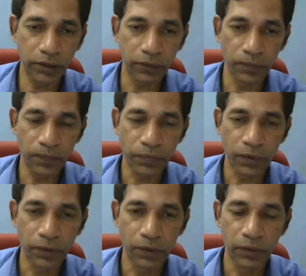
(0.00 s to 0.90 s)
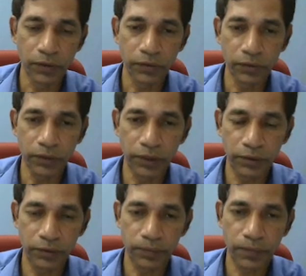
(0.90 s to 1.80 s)
Q so
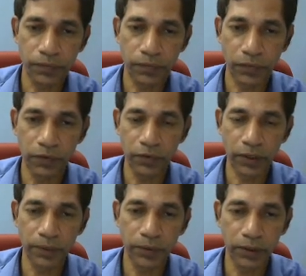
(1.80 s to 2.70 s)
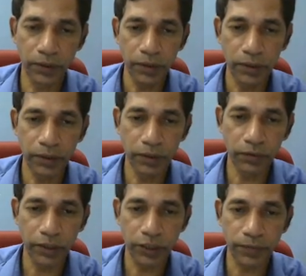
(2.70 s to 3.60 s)
that you can obtain the
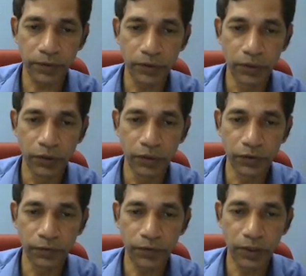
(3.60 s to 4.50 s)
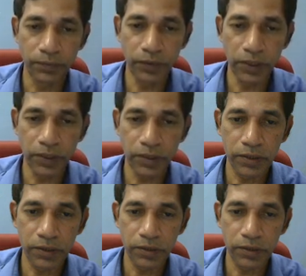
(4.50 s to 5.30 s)
regular expression. So from this